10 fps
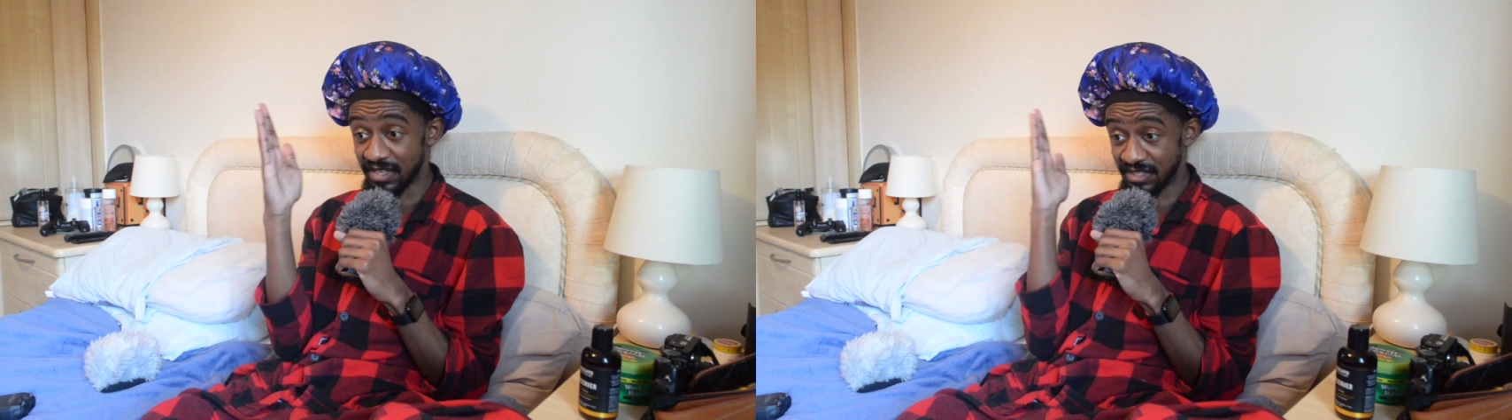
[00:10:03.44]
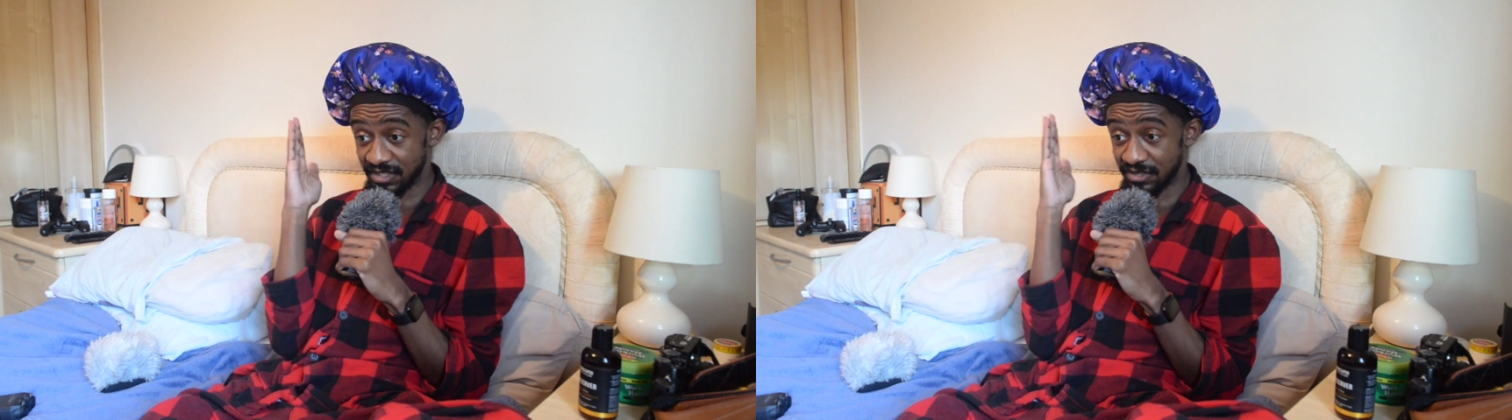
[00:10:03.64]

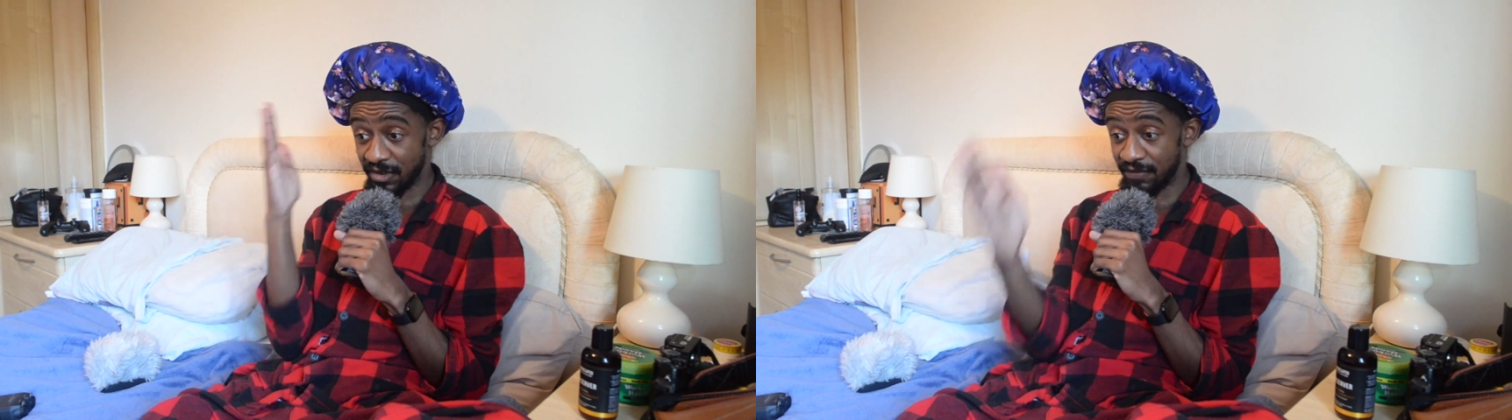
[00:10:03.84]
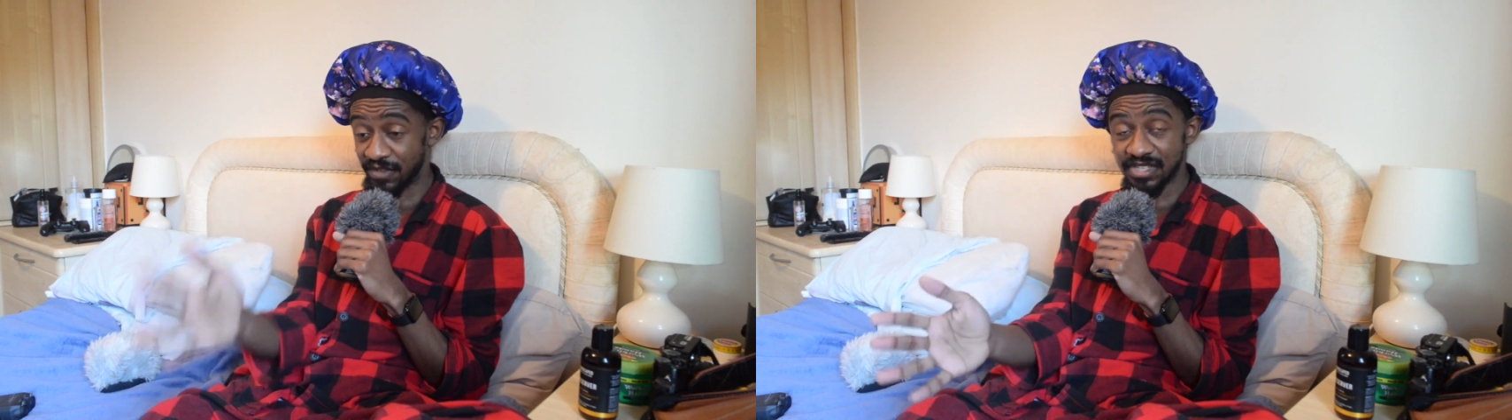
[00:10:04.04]
its
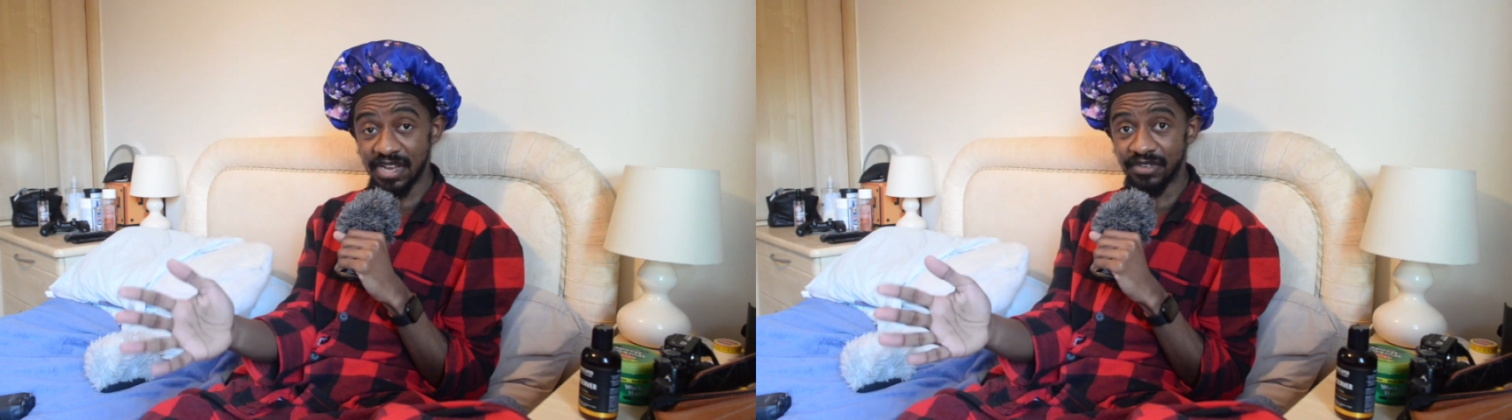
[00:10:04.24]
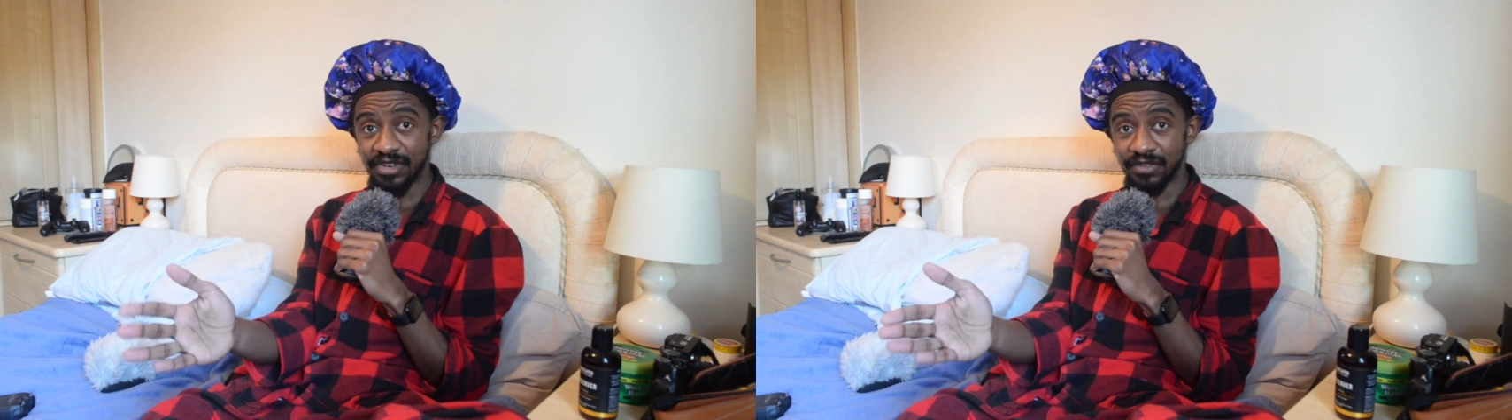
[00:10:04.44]
surface
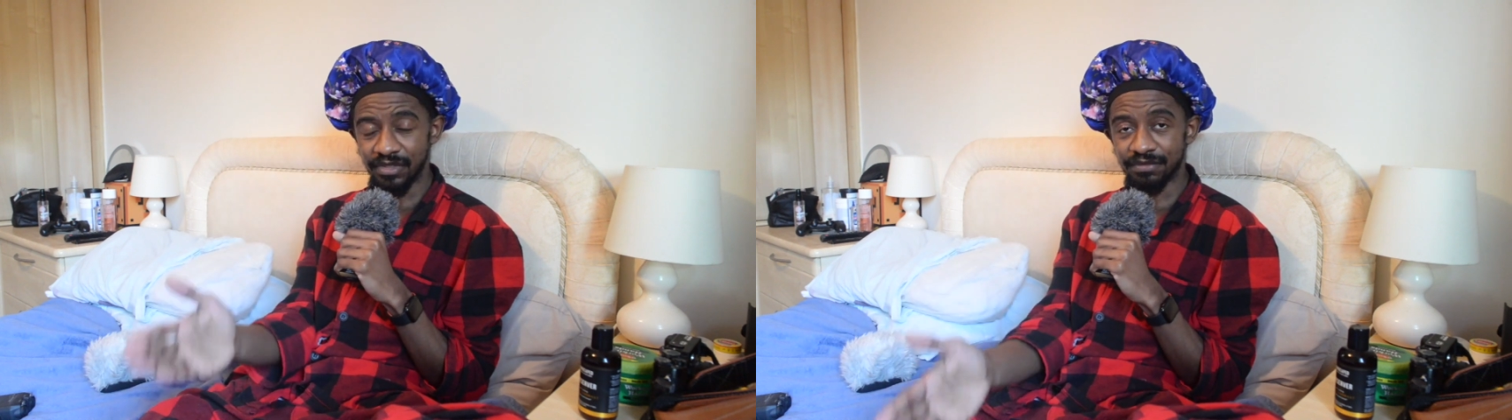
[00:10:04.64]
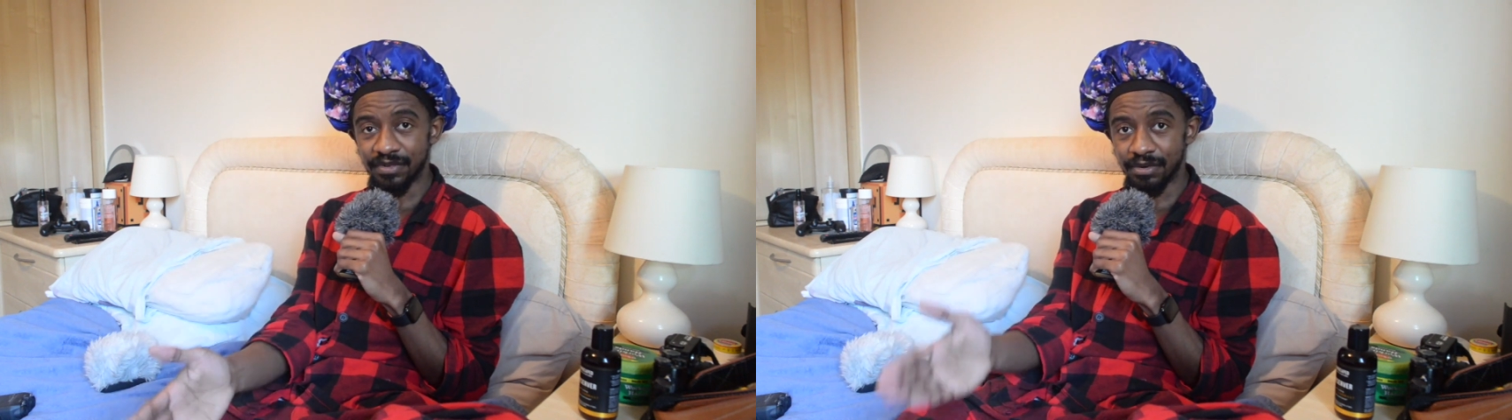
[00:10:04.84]
area
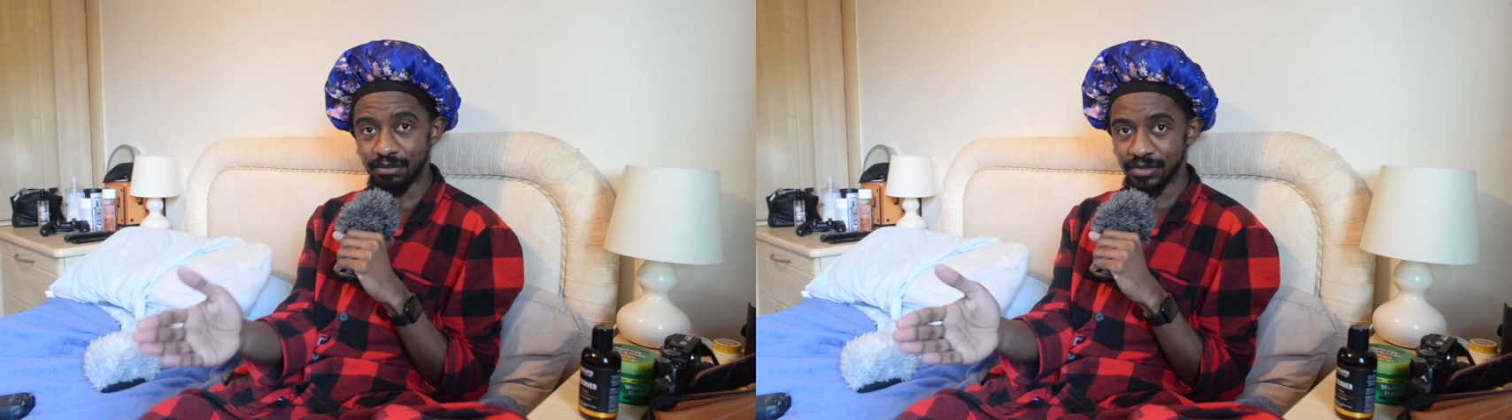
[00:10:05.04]
on the front,